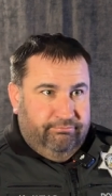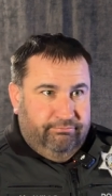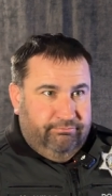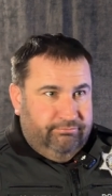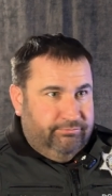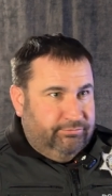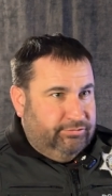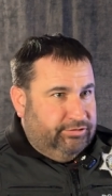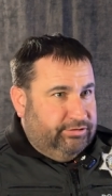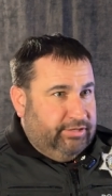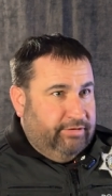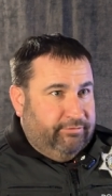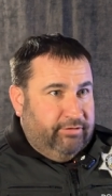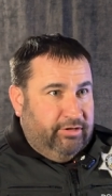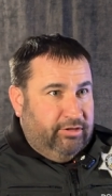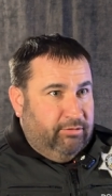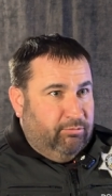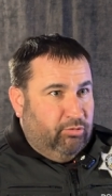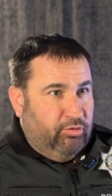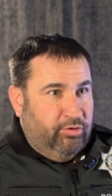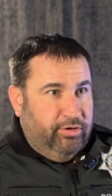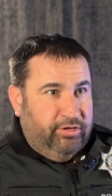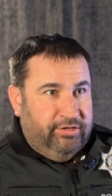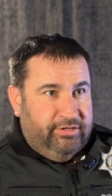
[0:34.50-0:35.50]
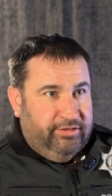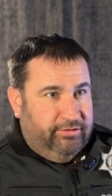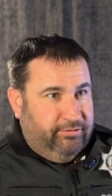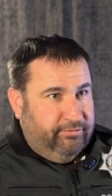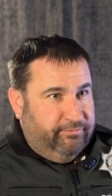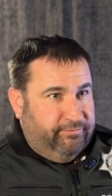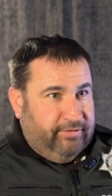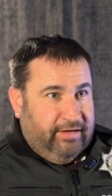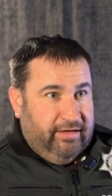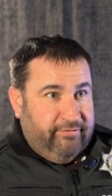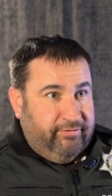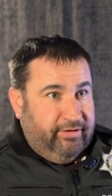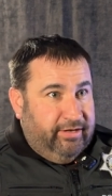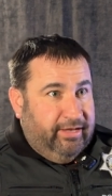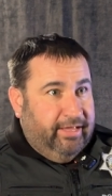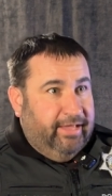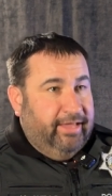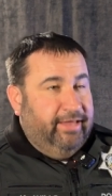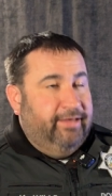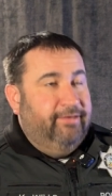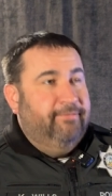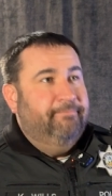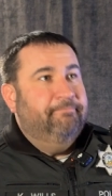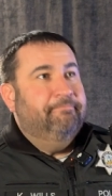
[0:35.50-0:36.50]
seven in the morning till five at
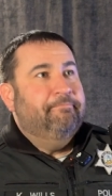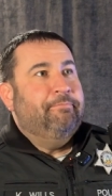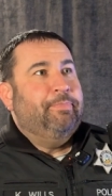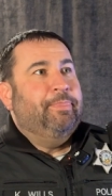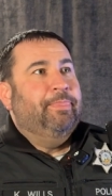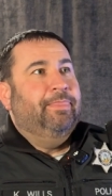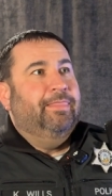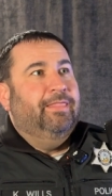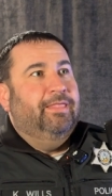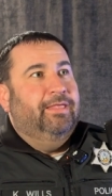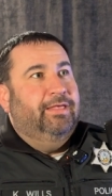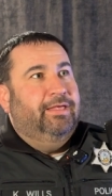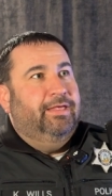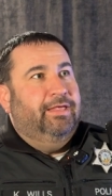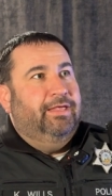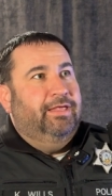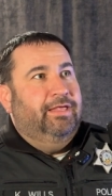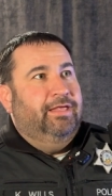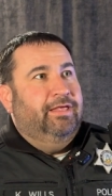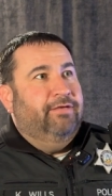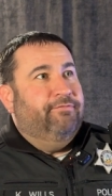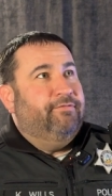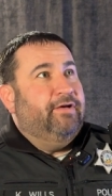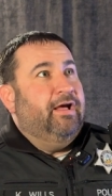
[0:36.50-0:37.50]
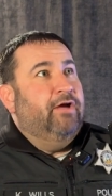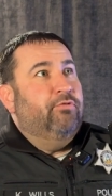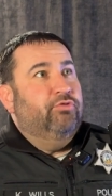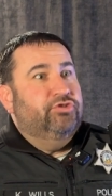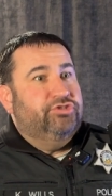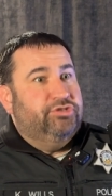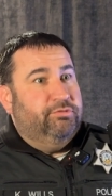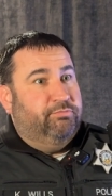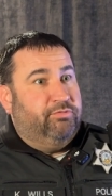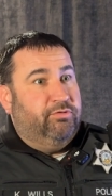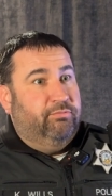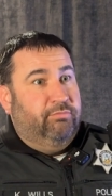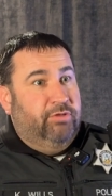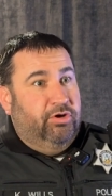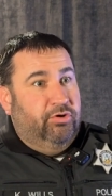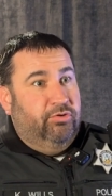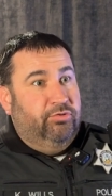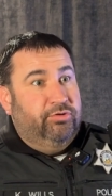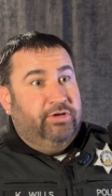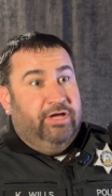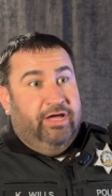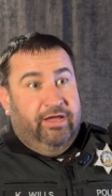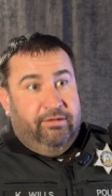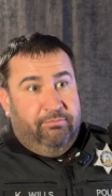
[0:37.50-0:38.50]
night. If I was to
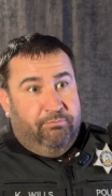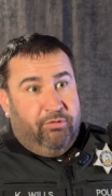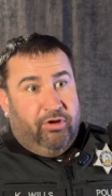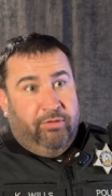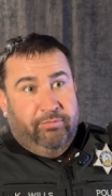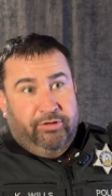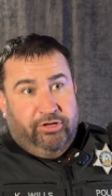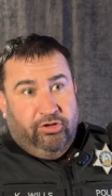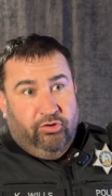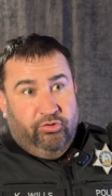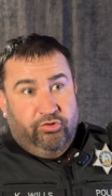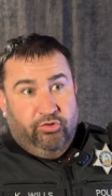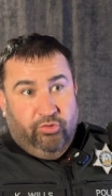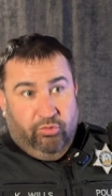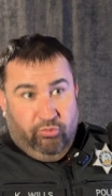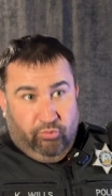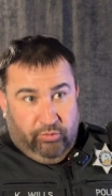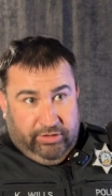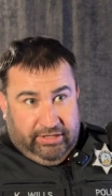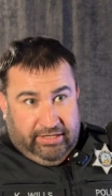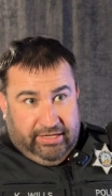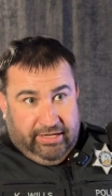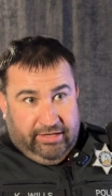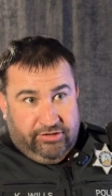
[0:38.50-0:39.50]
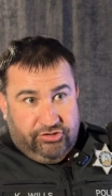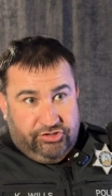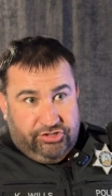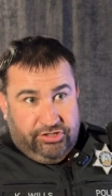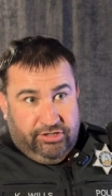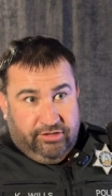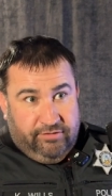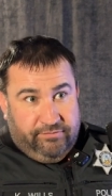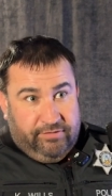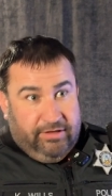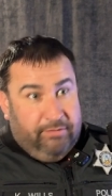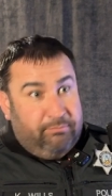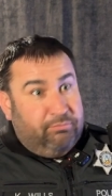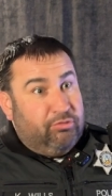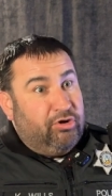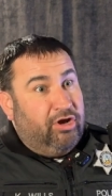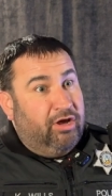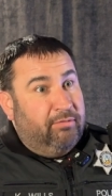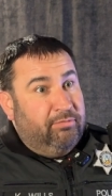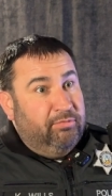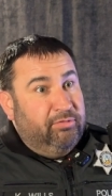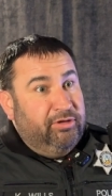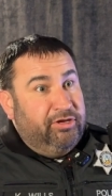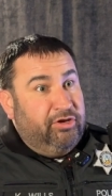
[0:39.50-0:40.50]
promote, I'd probably go to a weekend shift and
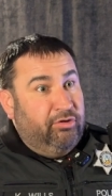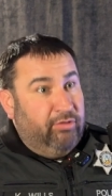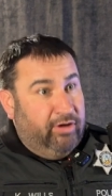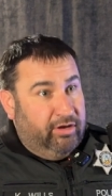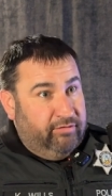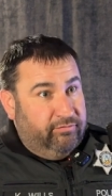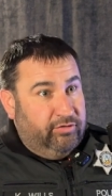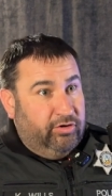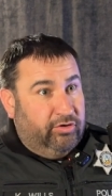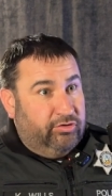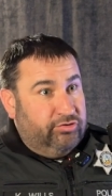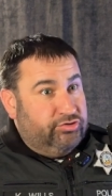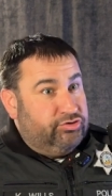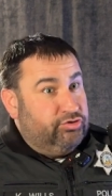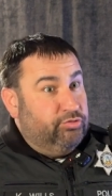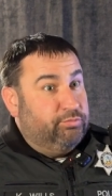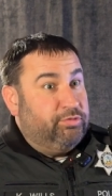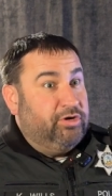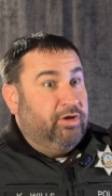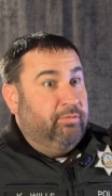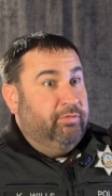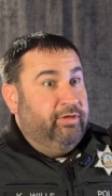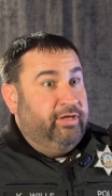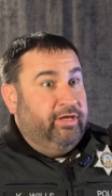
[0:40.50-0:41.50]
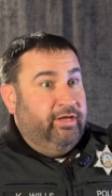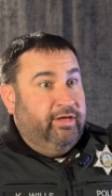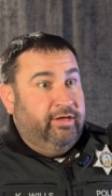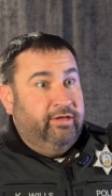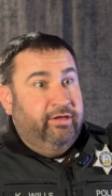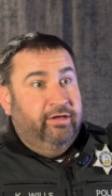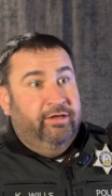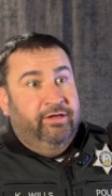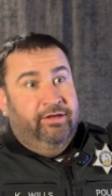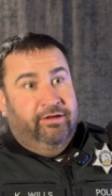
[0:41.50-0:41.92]
probably graveyard. So probably a